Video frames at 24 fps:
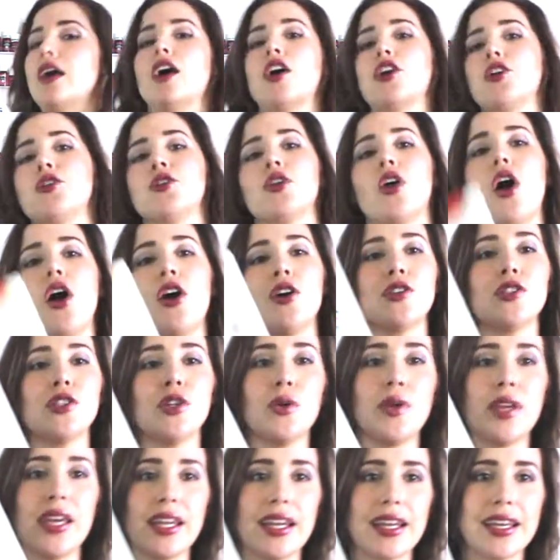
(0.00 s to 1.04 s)
You'll
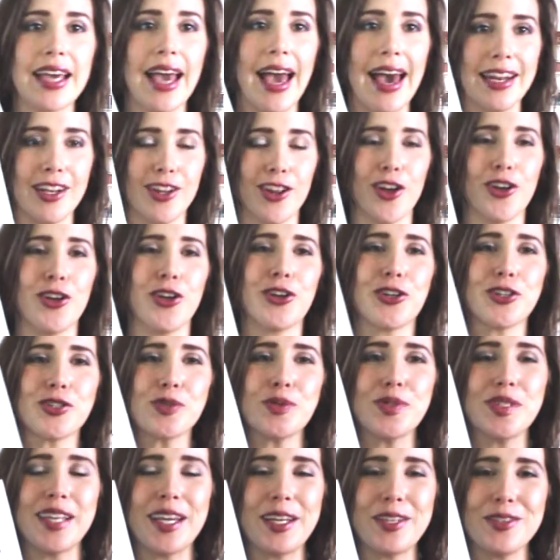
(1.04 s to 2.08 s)
also get a catalog. Yours will
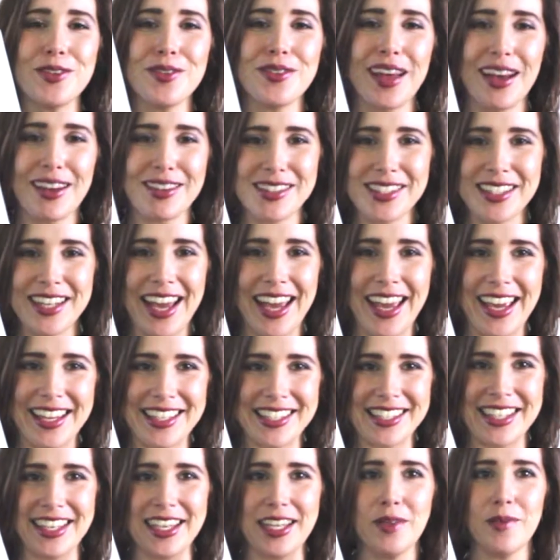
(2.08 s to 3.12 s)
say
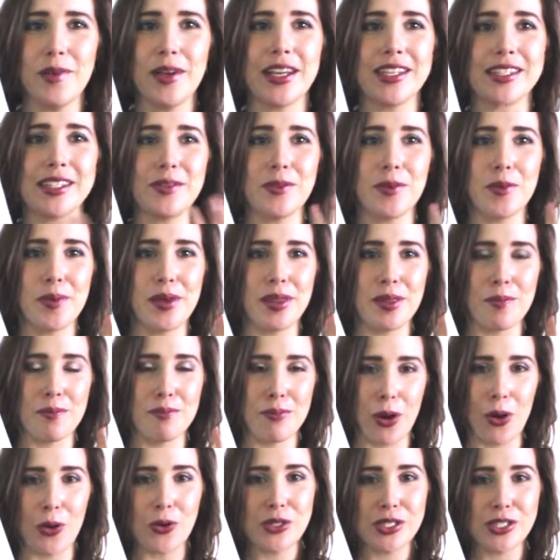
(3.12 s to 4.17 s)
2018 because it will be the
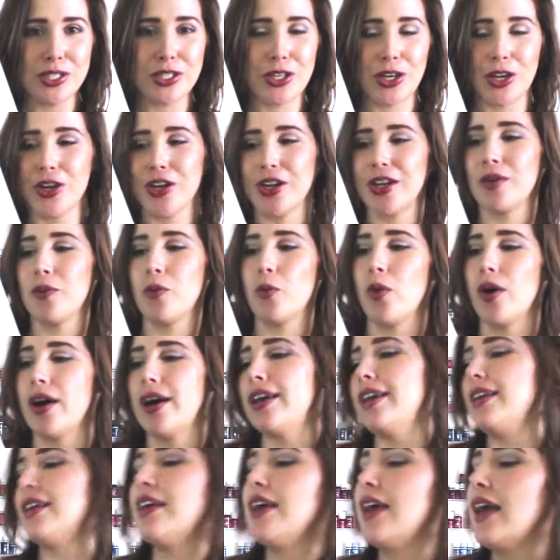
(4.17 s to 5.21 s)
most current
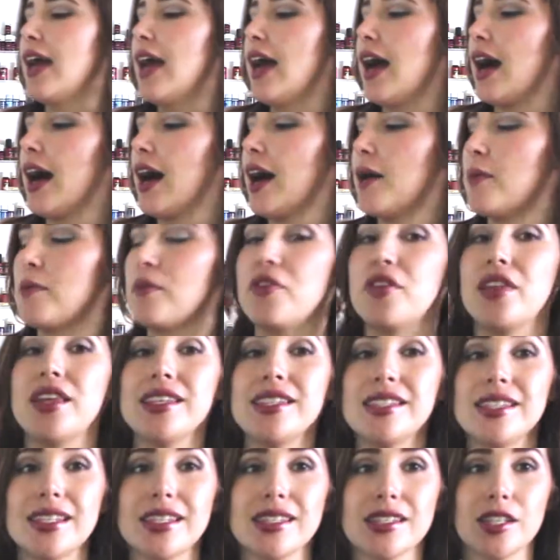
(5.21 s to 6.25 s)
one.
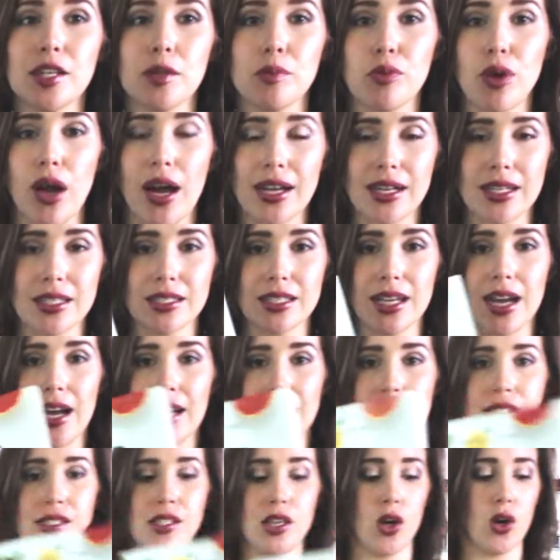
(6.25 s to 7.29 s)
This is their product
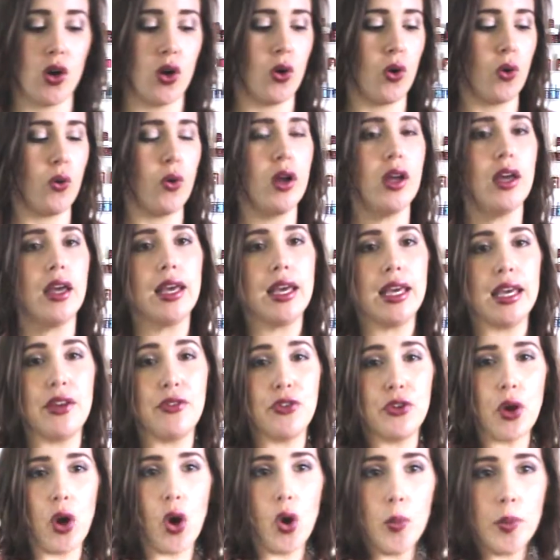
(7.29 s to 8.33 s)
guide. So if
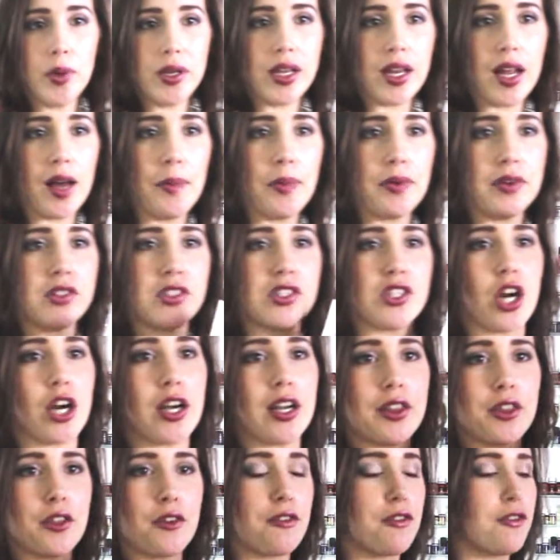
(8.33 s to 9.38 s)
you open it up, start
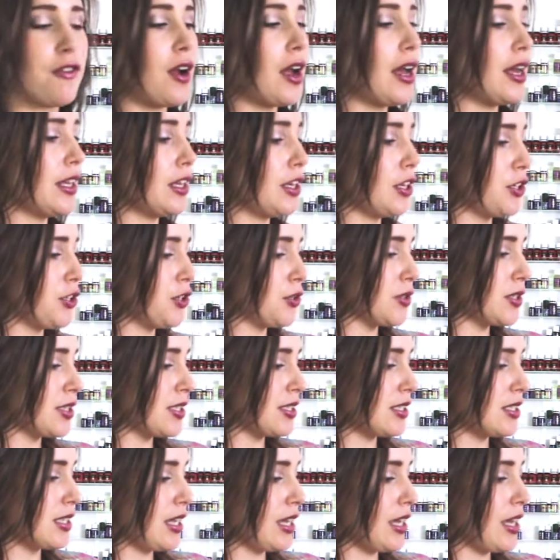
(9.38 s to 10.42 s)
at the front, you'll
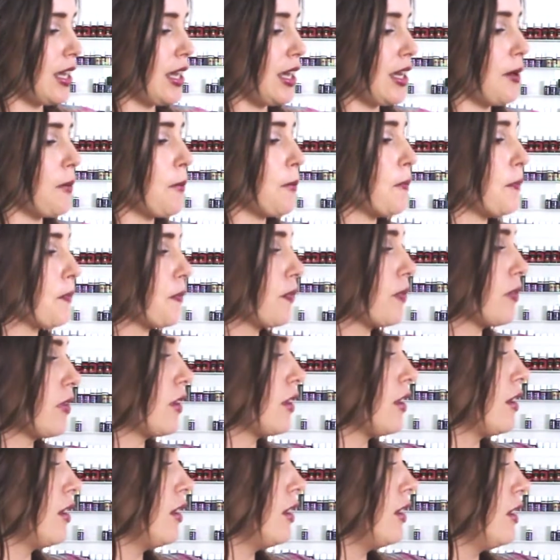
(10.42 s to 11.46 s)
see
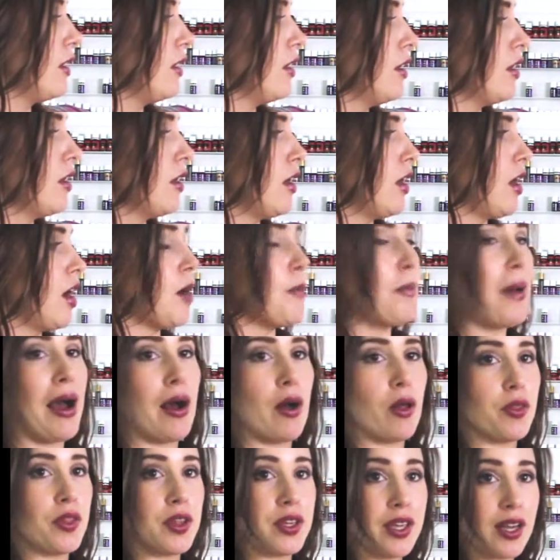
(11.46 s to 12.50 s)

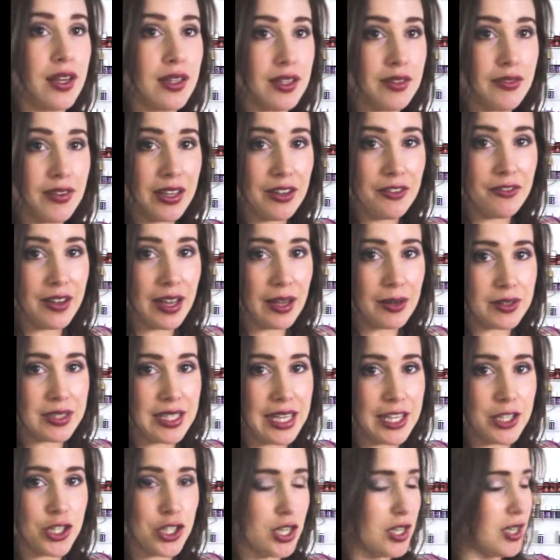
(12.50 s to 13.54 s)
about the Young Living
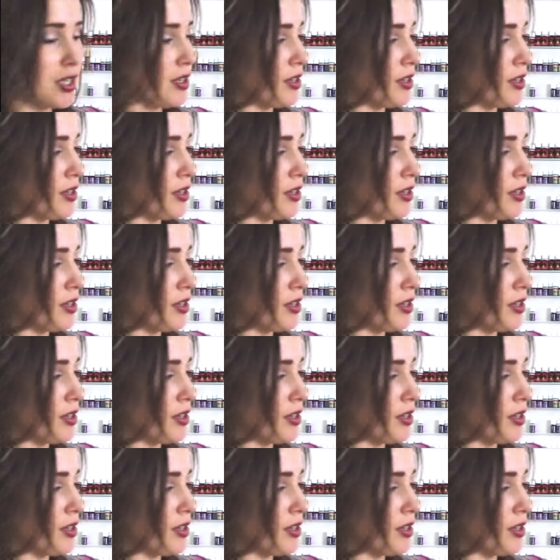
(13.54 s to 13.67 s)
Foundation